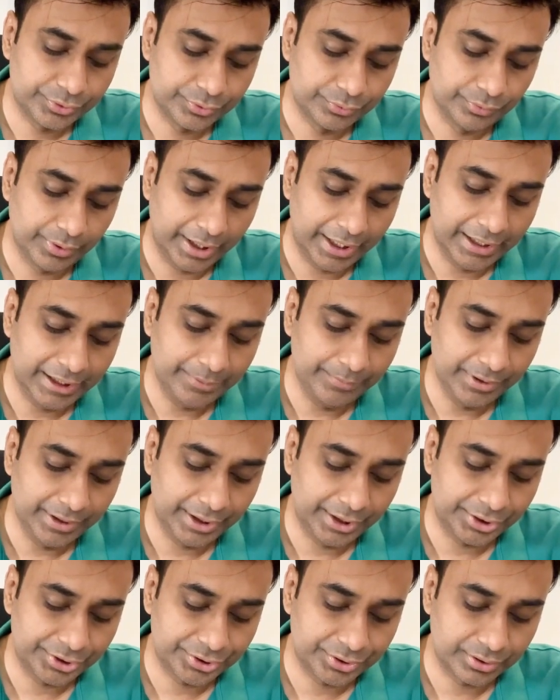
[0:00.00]
to do
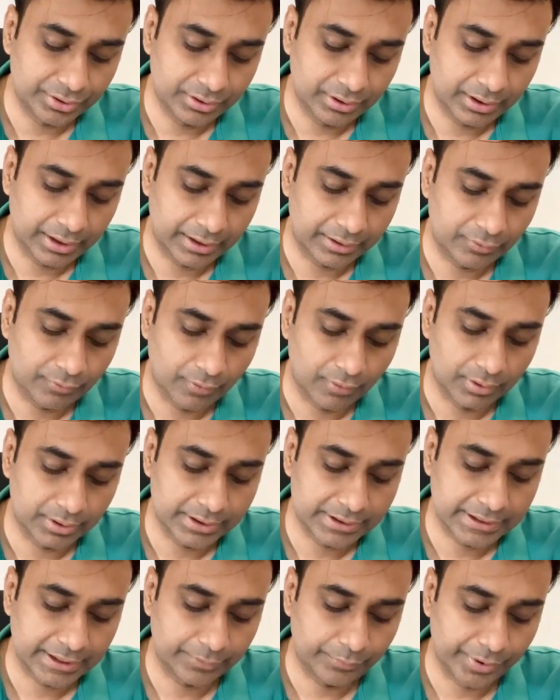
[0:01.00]
elimination and call
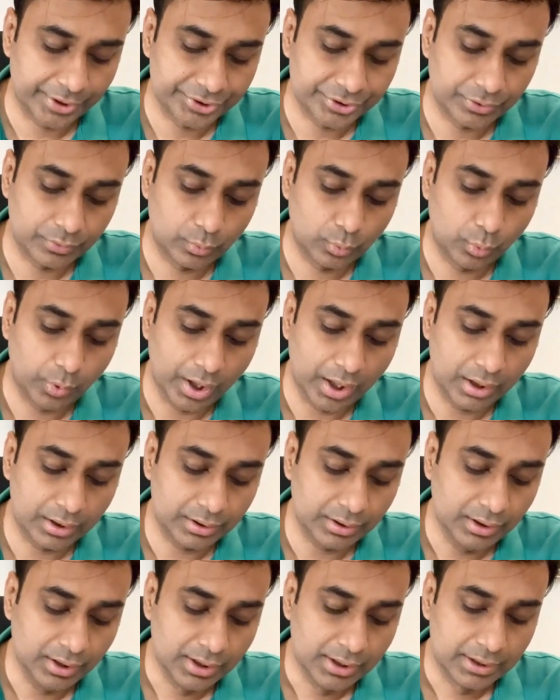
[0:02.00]
this equation
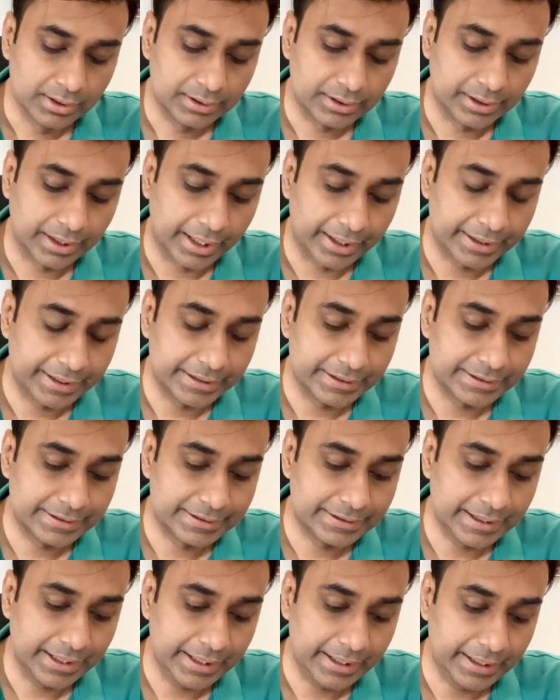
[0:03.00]
1, then I can
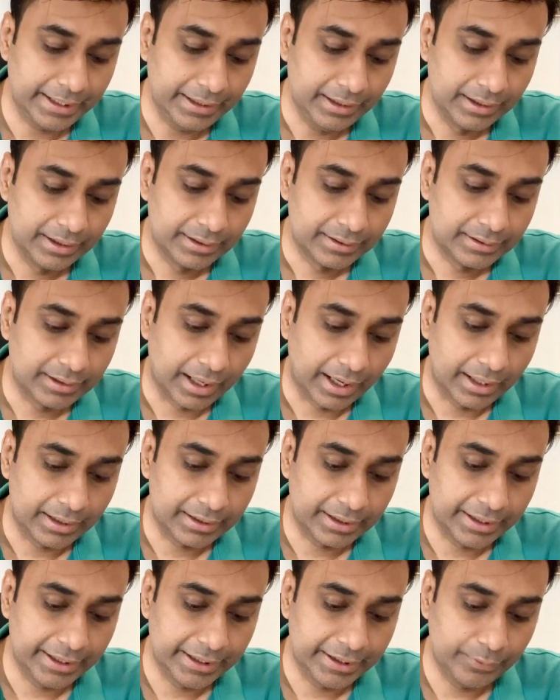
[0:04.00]
say
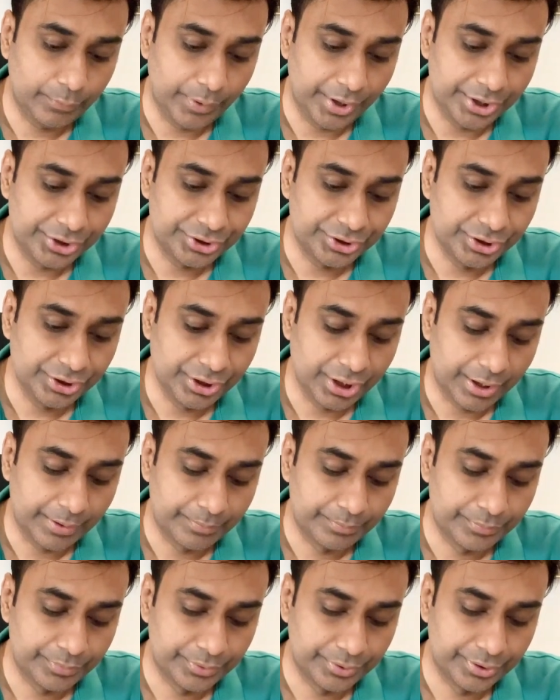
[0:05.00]
that equation
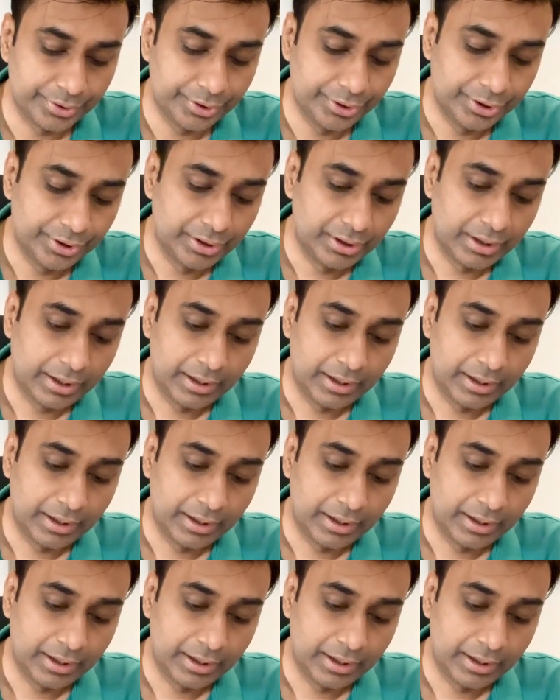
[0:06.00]
number